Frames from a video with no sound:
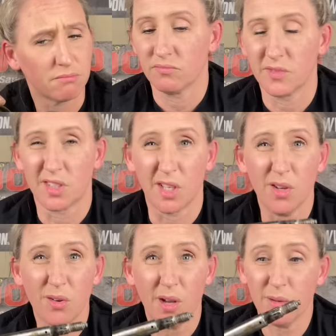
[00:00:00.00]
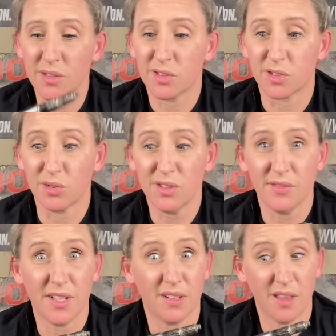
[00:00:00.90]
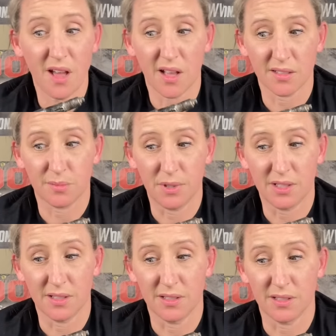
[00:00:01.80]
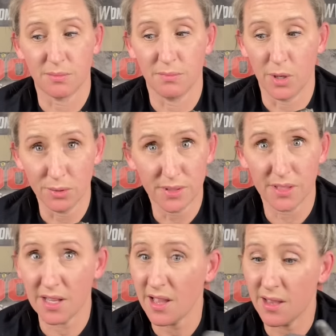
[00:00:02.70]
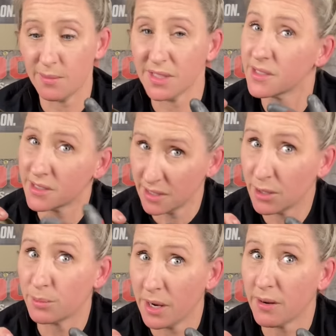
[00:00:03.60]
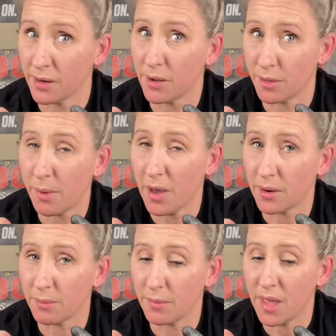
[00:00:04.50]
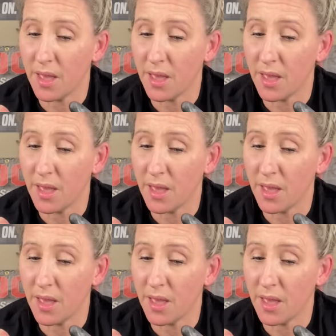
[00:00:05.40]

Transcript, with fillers: So I was sort of at a loss because most of the time it's a sealed bearing on the bottom.